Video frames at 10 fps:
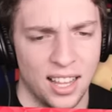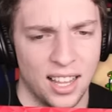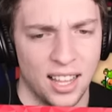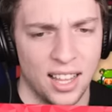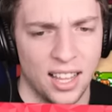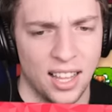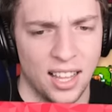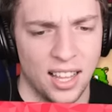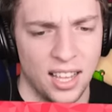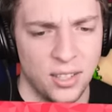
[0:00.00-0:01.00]
Oh, there.
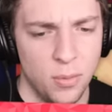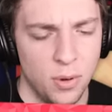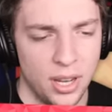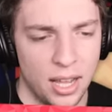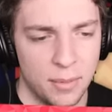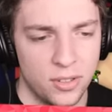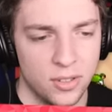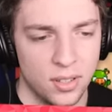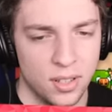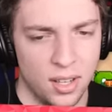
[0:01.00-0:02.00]
I do wonder how much...
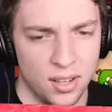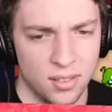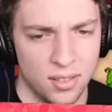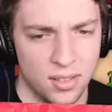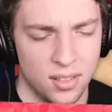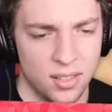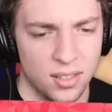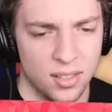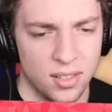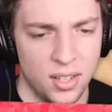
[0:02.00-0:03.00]
Oh.
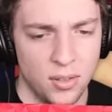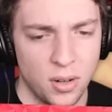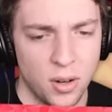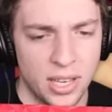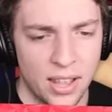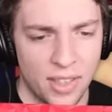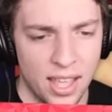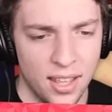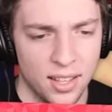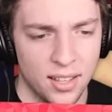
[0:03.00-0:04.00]
No, don't go down
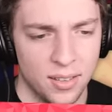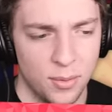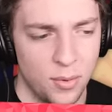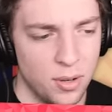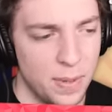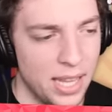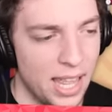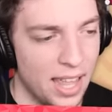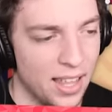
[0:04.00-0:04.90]
there. We've already been there.